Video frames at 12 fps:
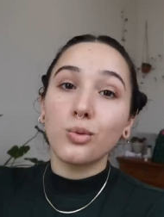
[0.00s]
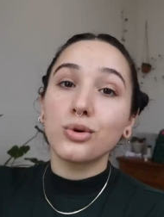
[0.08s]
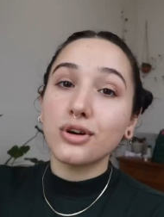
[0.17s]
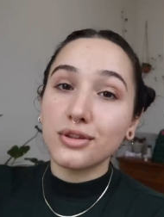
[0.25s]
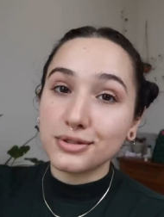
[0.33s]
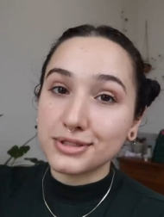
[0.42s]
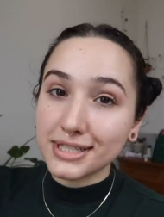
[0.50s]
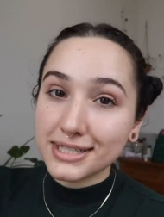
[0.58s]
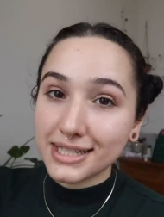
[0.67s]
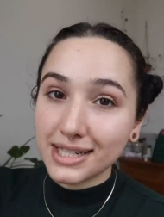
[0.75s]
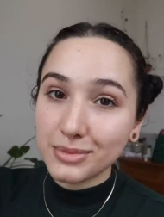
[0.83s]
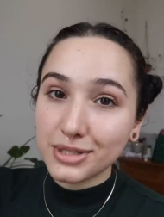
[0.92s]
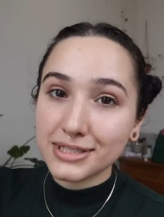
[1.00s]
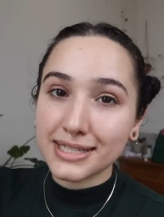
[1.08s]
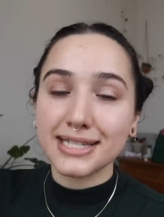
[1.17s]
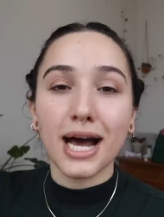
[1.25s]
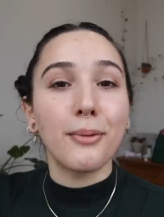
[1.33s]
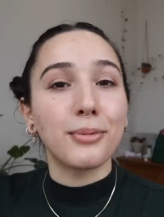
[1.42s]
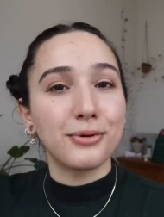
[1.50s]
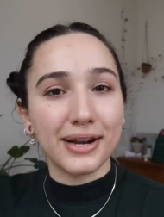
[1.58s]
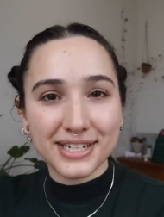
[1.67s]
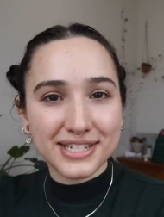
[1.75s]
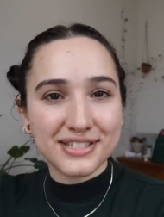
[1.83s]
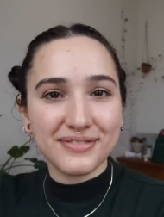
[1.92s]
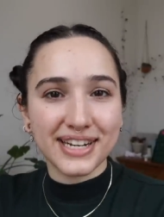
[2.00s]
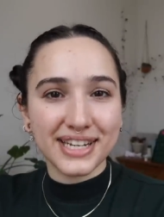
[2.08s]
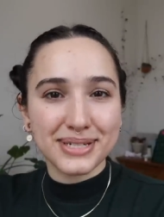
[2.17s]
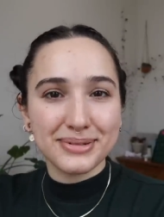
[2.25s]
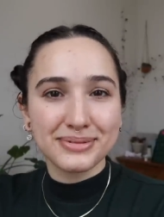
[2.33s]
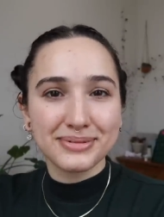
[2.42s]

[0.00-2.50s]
With all those disclaimers, let's hop right into the video.